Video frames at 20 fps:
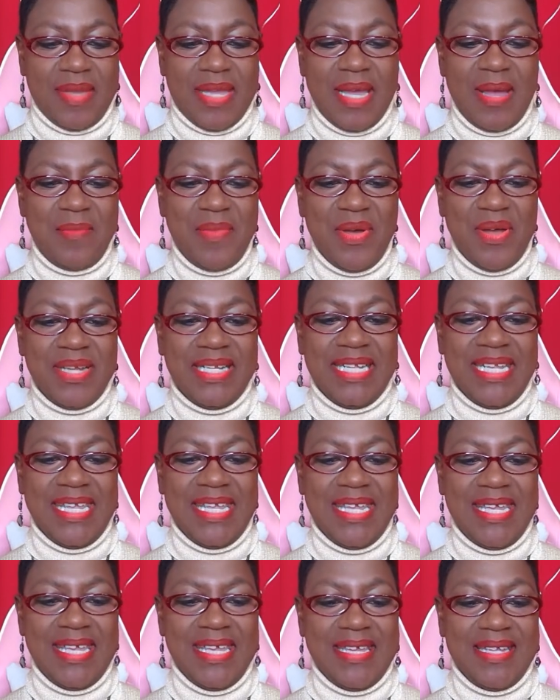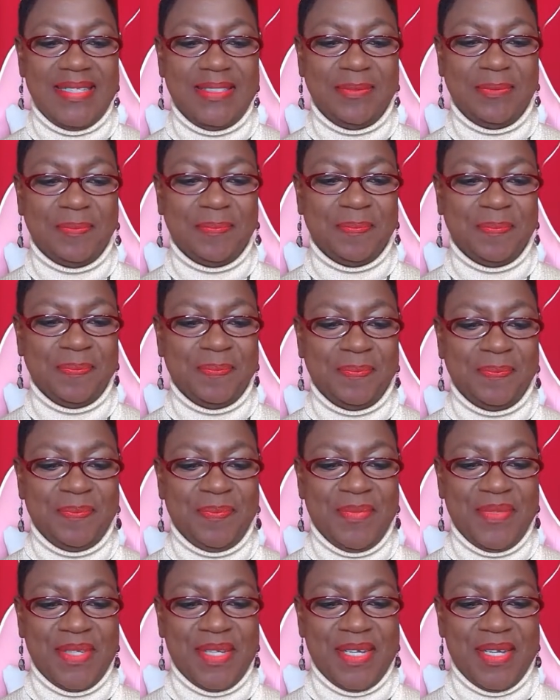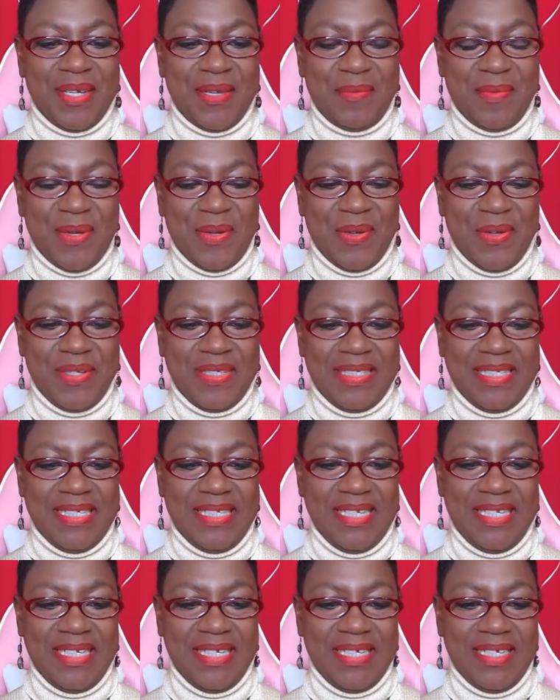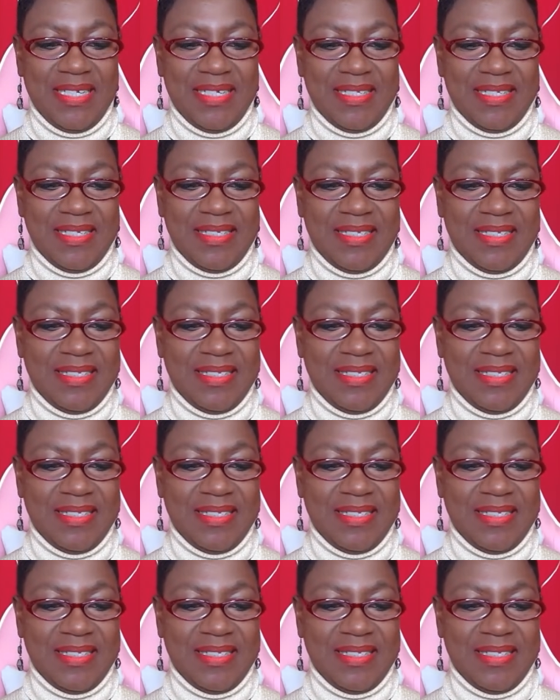Come on in. Come on in.